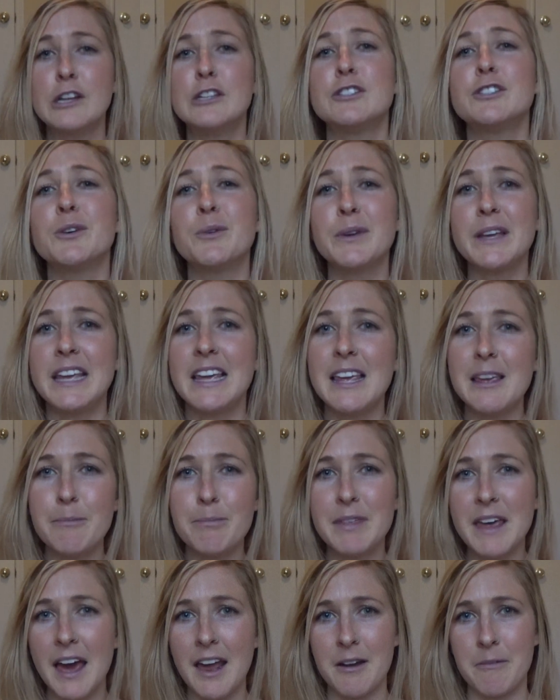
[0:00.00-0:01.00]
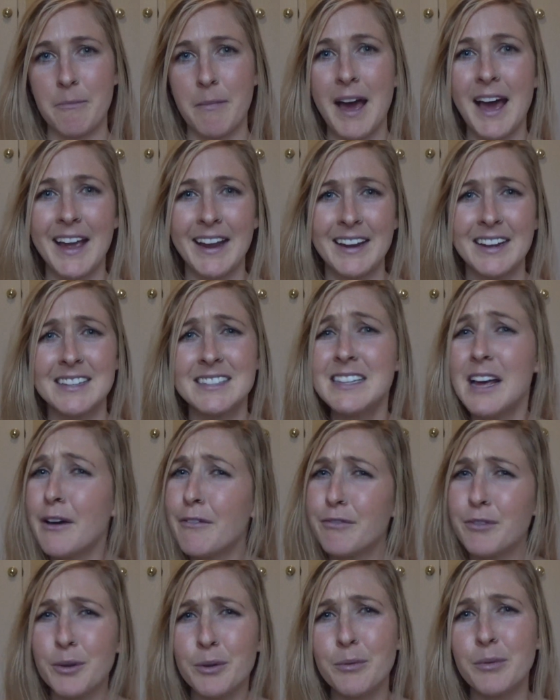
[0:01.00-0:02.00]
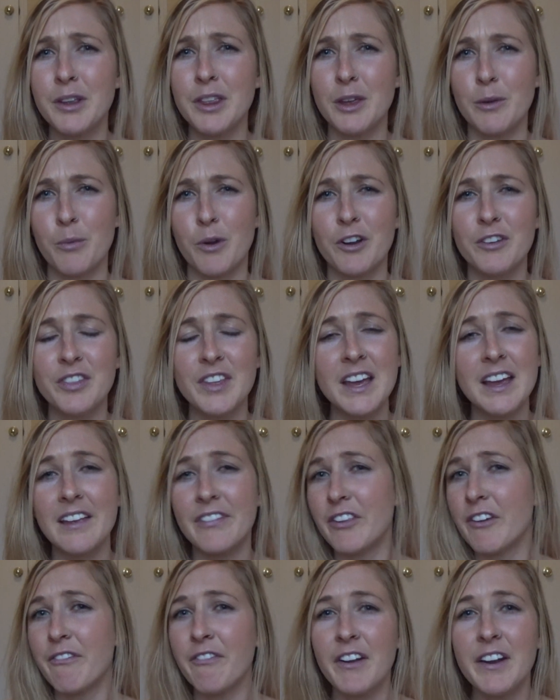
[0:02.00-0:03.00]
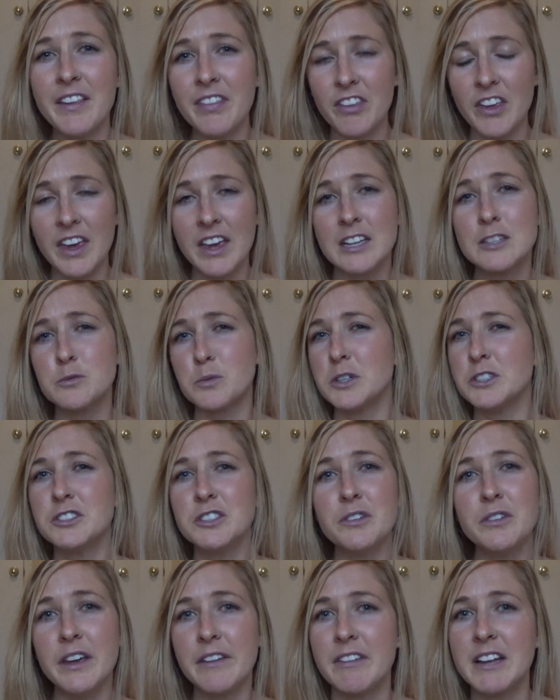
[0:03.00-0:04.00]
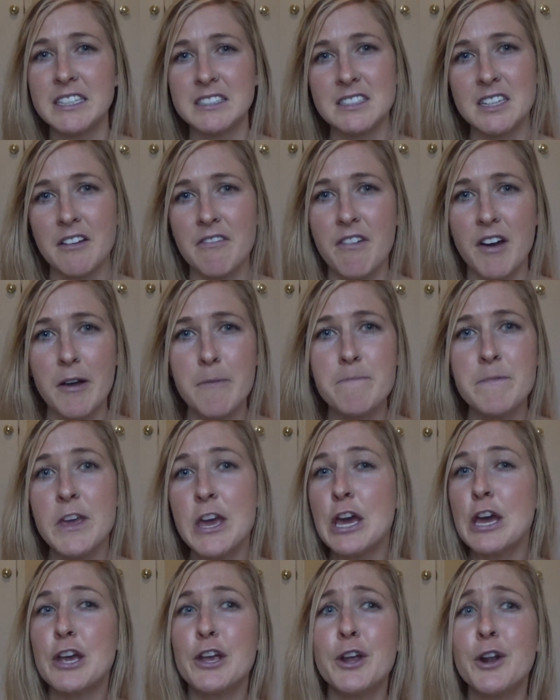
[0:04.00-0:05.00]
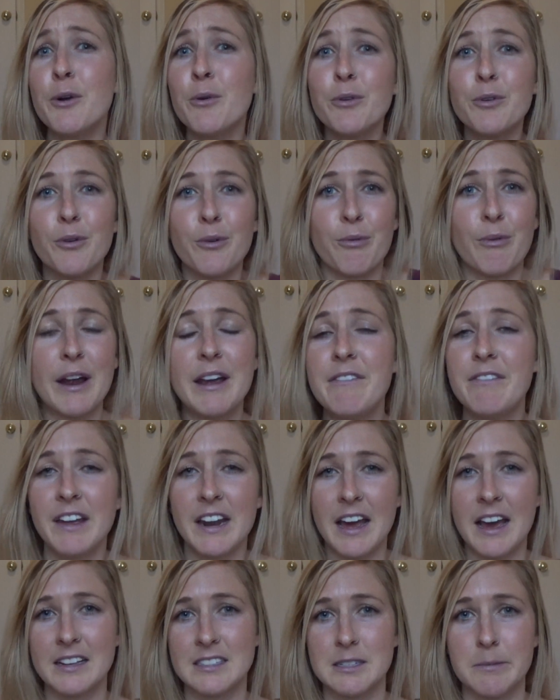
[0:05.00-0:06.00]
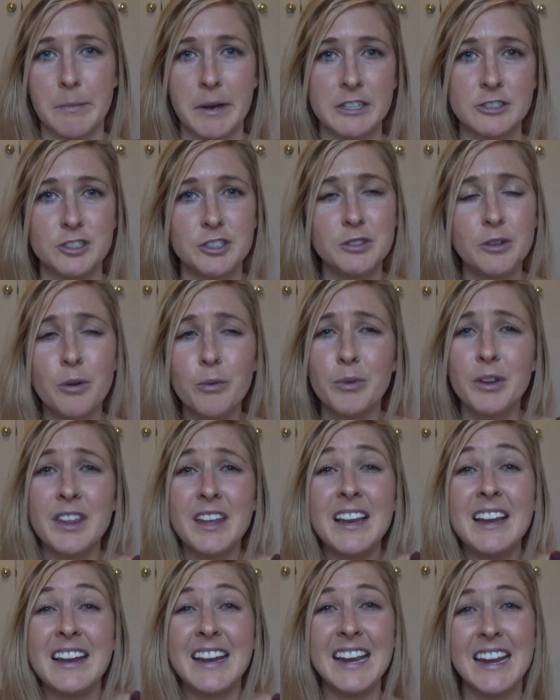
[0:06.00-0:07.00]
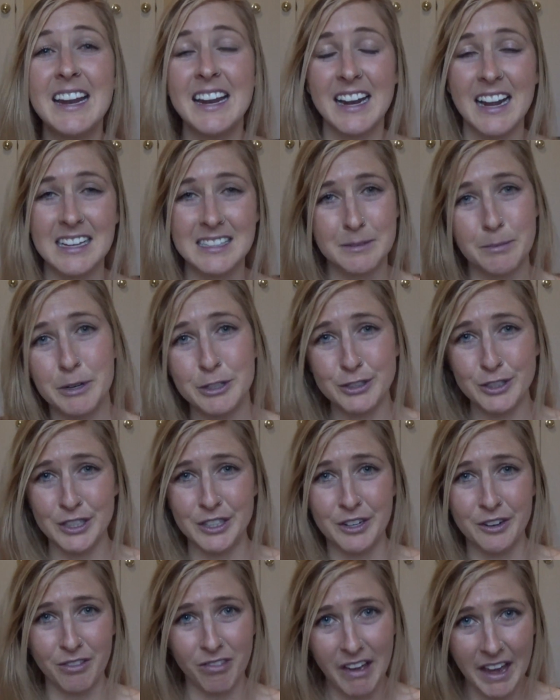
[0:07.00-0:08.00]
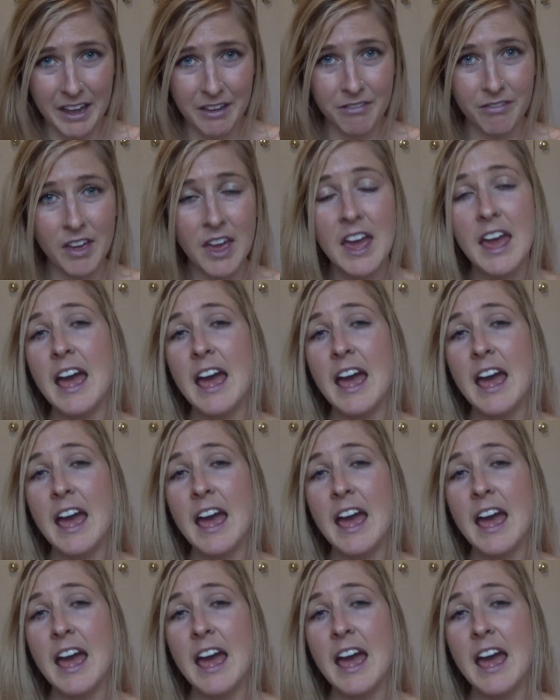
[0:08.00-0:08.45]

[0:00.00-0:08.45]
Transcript: So keep that in mind. Is that food really worth it? And the funny thing is, once you give that stuff up, you don't crave it as much. You don't really need it as much in your life.